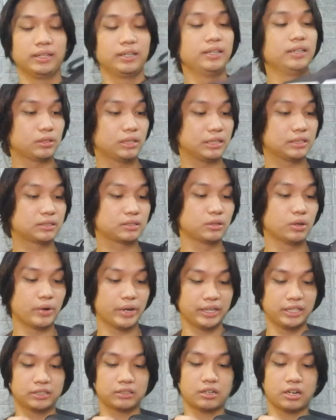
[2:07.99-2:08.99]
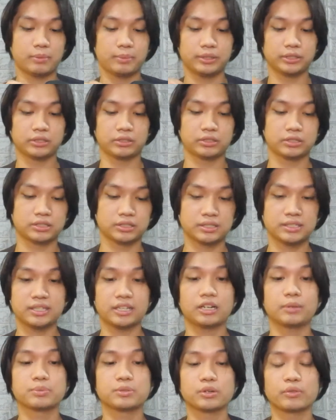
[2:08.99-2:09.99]
Let's go ahead and talk about the cushion
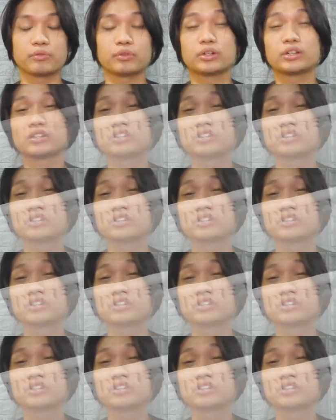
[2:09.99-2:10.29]
setup. So for the